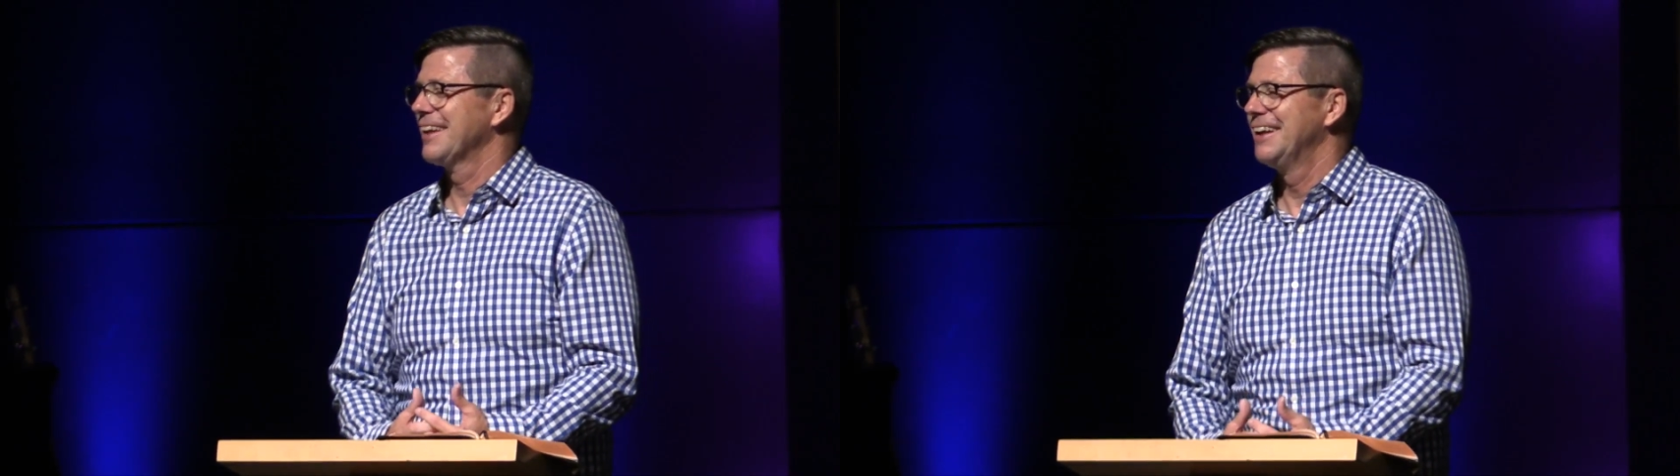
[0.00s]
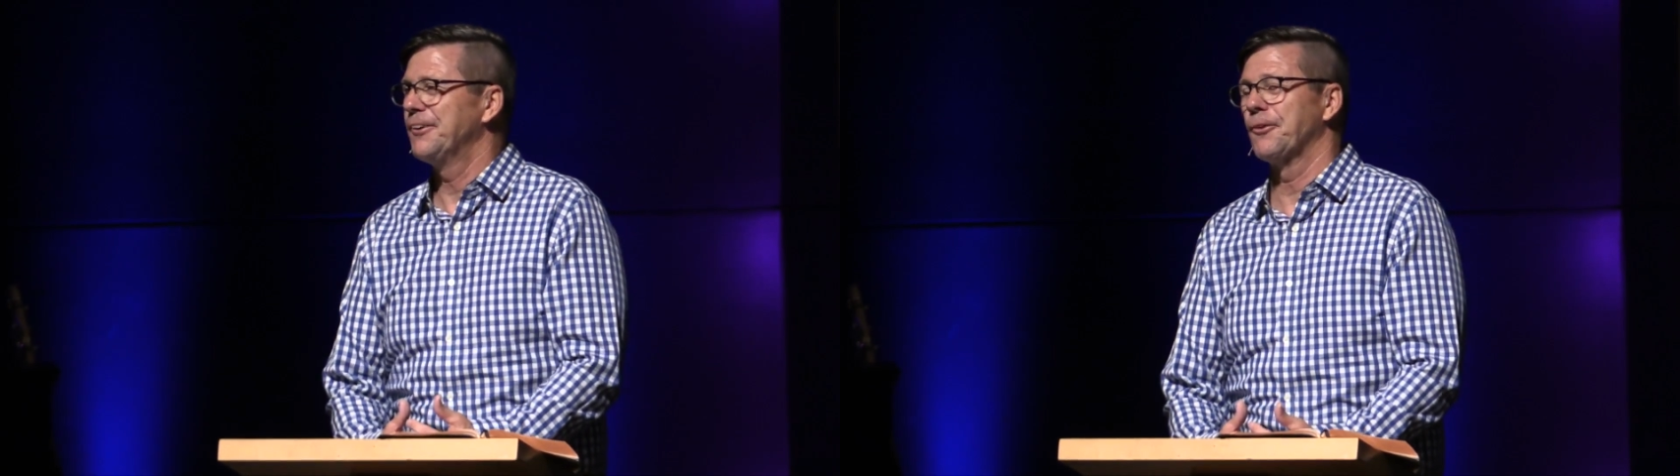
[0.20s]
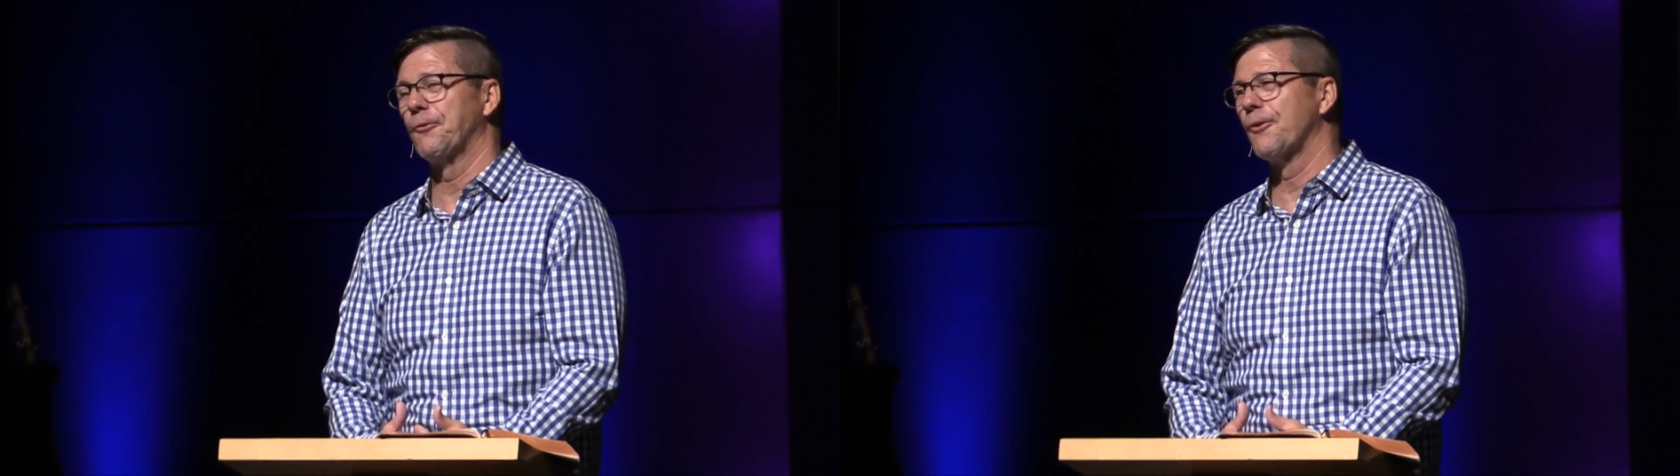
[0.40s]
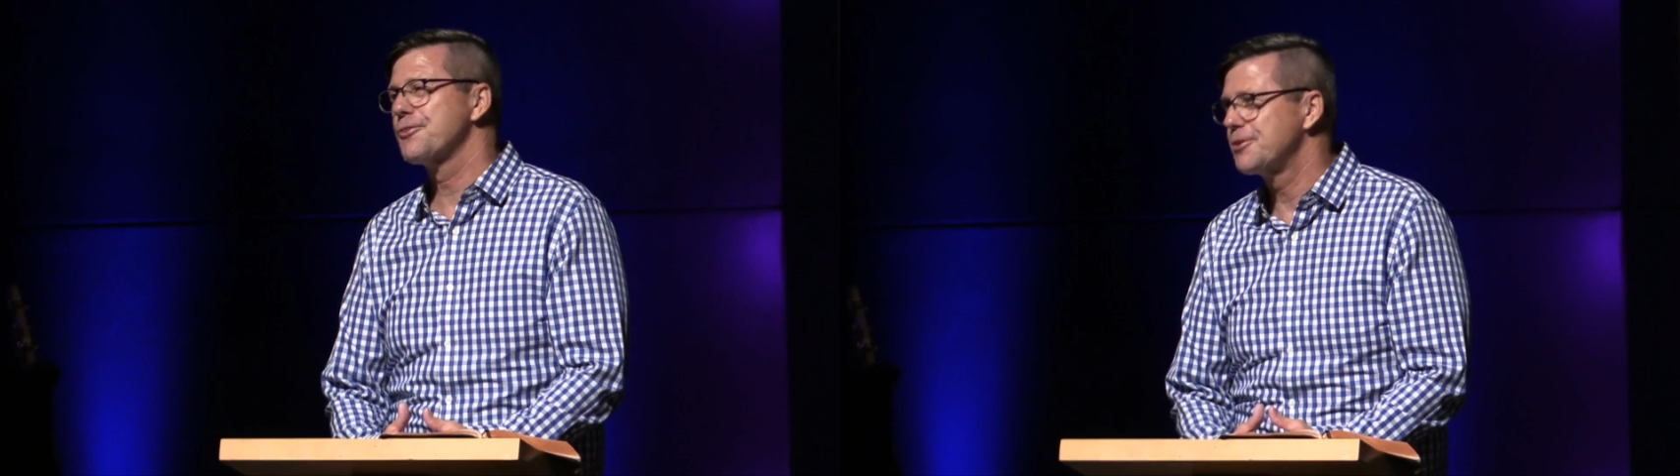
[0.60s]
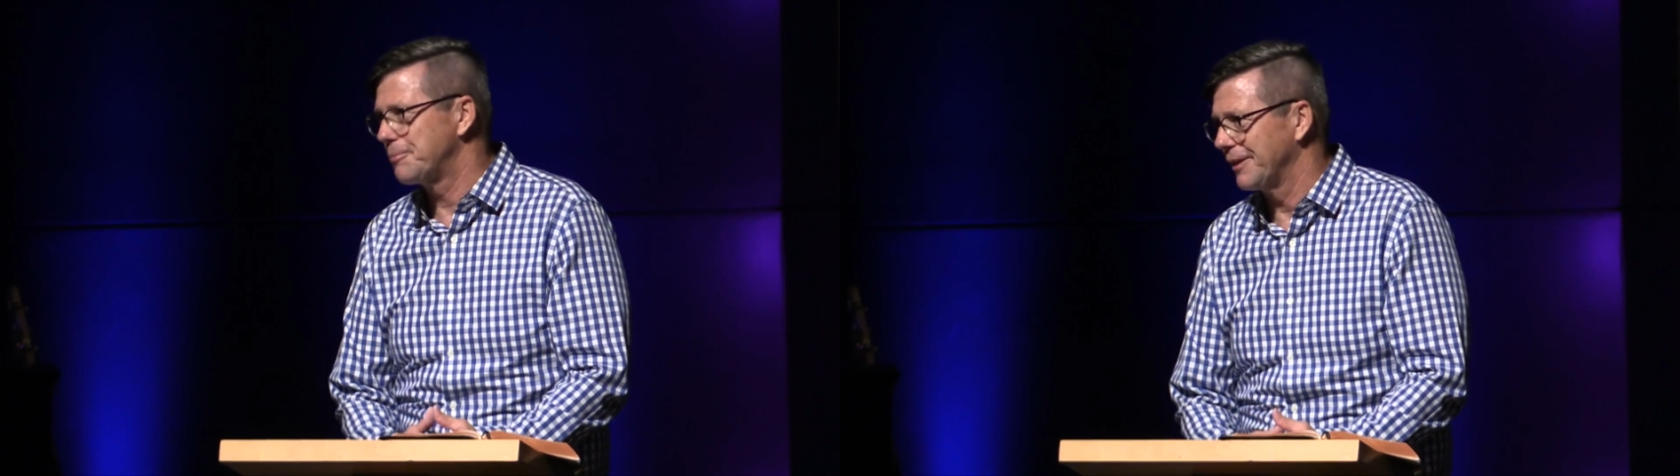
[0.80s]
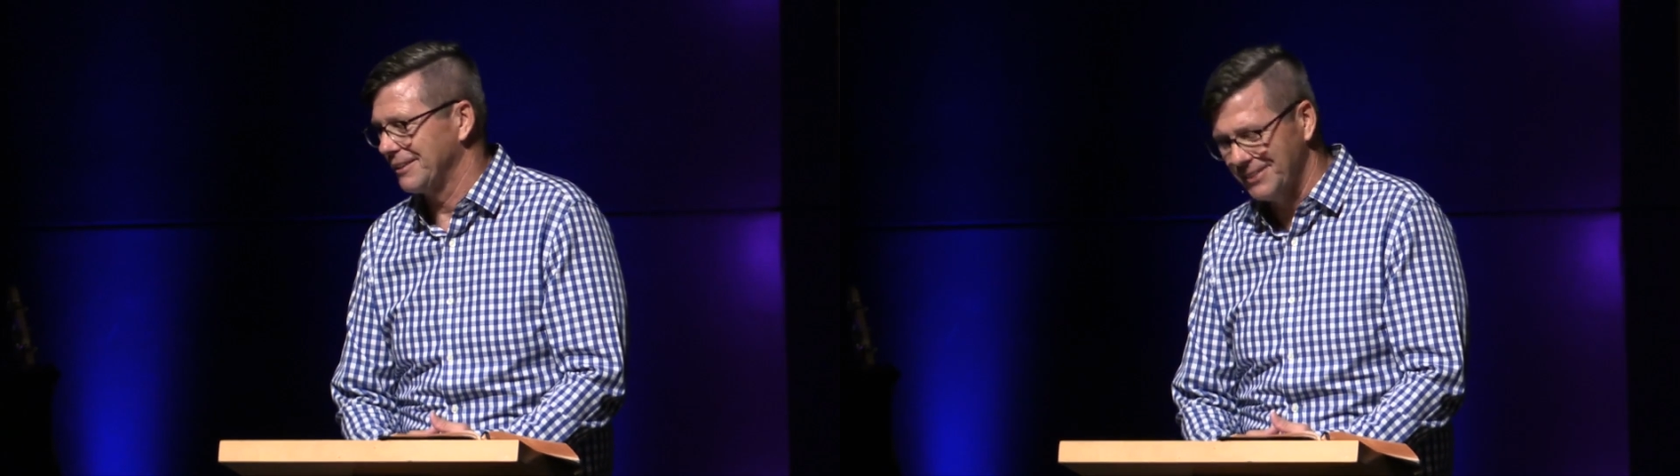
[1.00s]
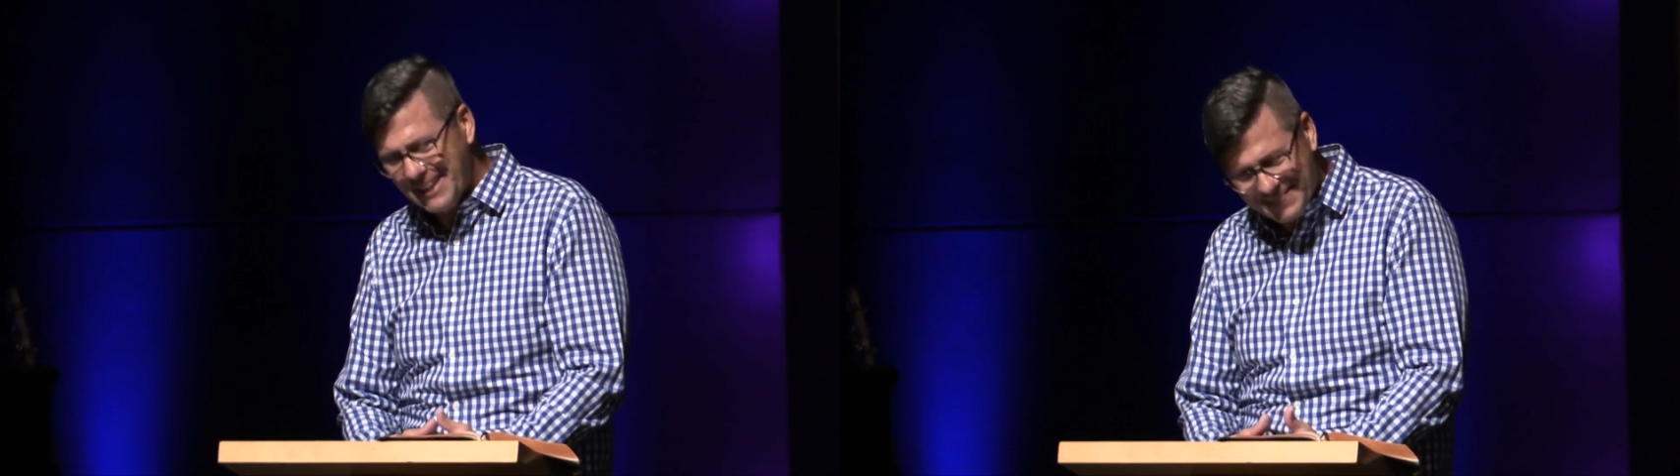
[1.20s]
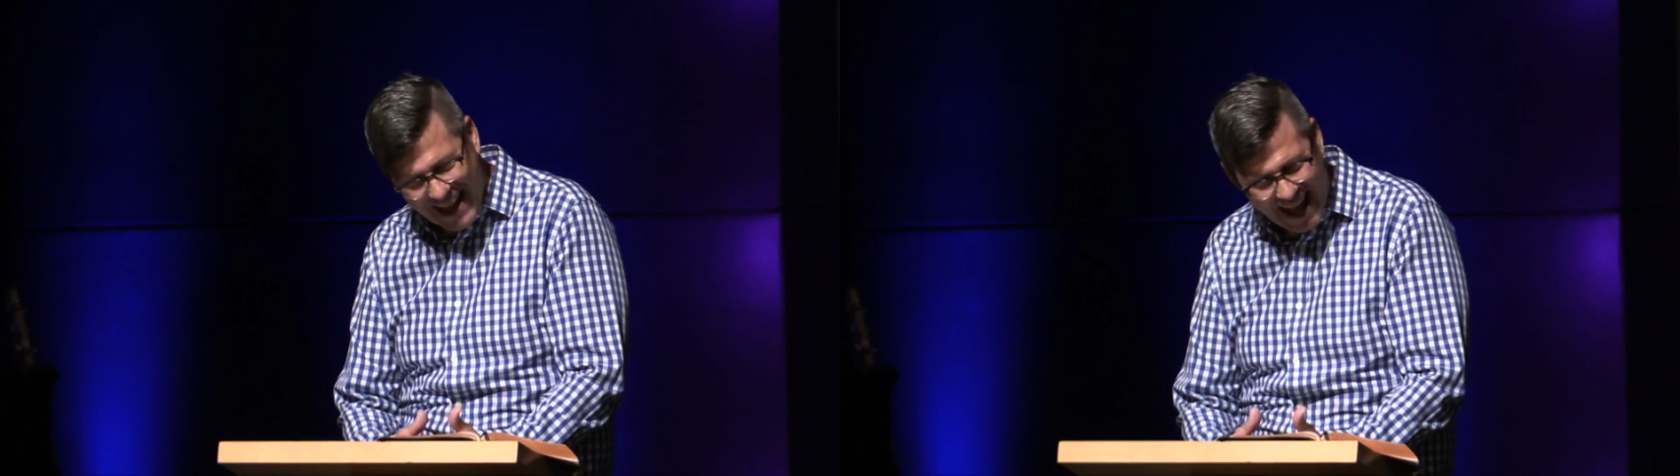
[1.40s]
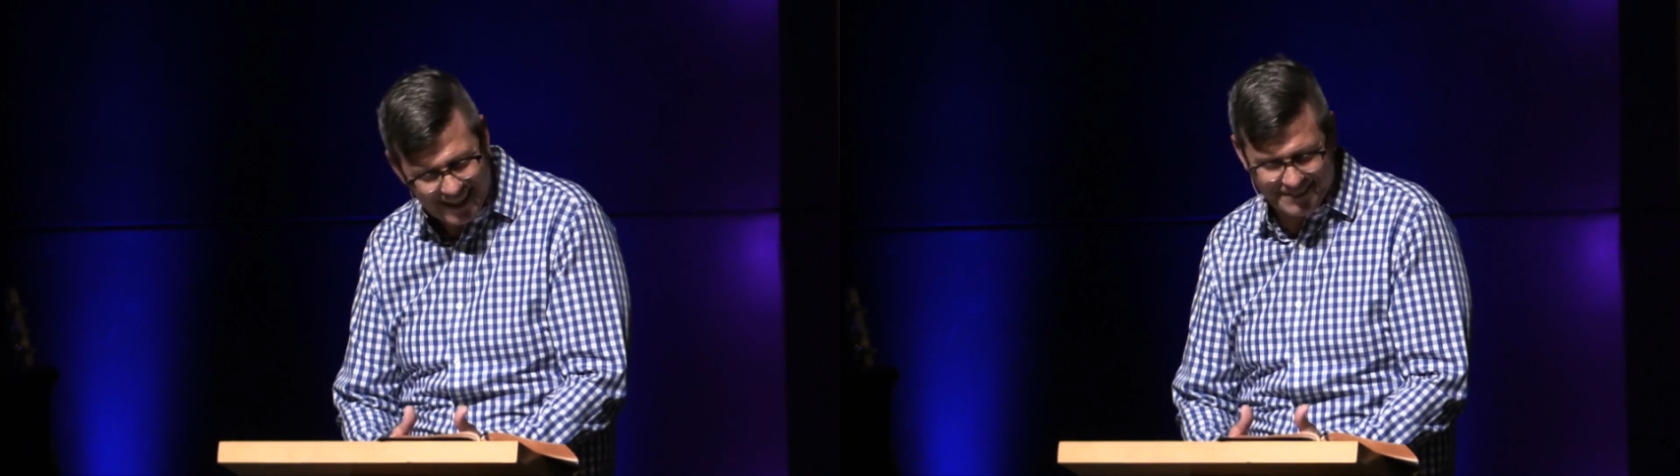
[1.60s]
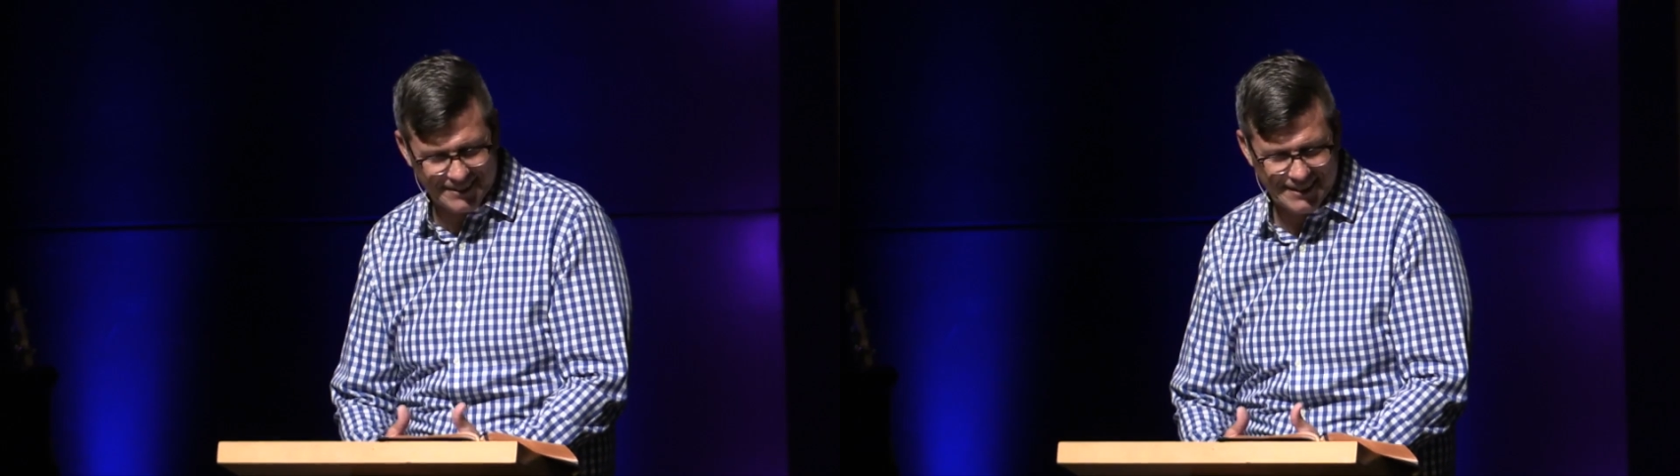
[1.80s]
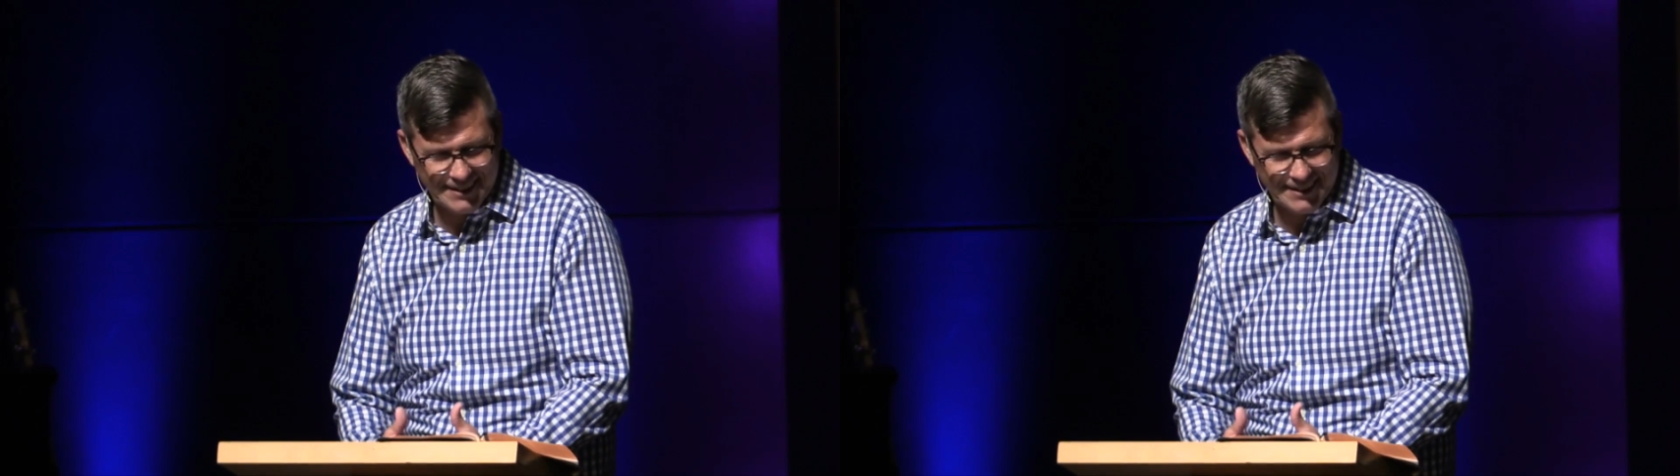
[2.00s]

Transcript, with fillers: No, they're worshiping. Look at that.